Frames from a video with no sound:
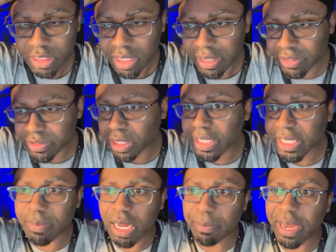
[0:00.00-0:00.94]
There's a
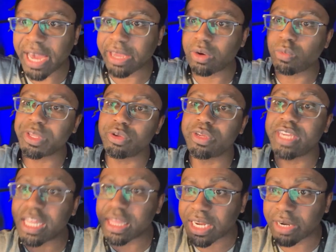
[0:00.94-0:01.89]
link in my bio. When you
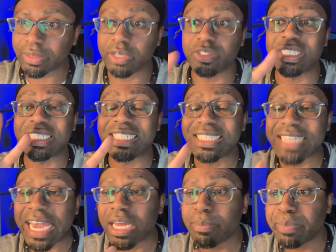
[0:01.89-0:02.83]
get there, there's a
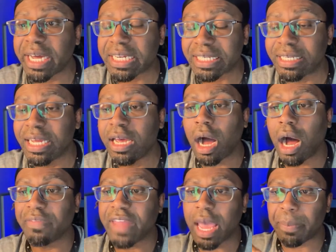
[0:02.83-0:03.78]
second button
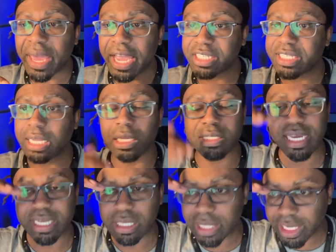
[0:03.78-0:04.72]
on that page that looks
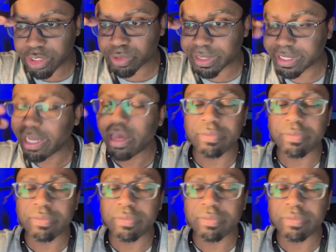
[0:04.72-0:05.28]
like a link tree.